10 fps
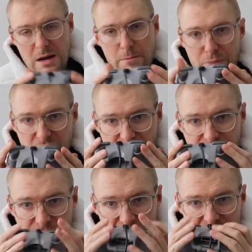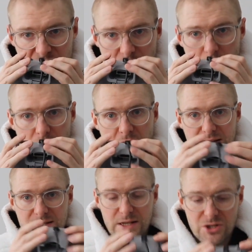but it fits so
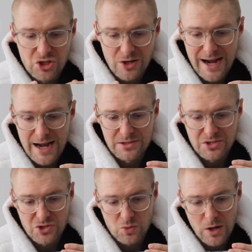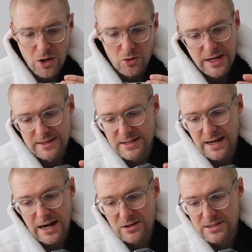nicely into your hands as well. Yeah, 10
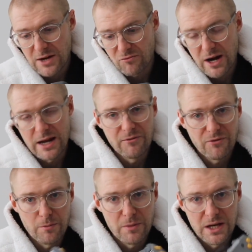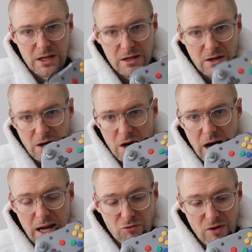out of 10 rating from me.
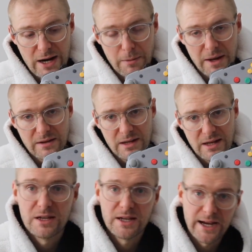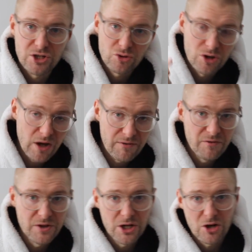Highly recommended. Catch you on another
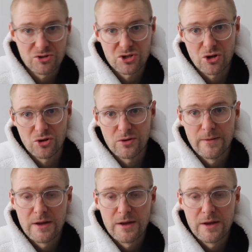video soon.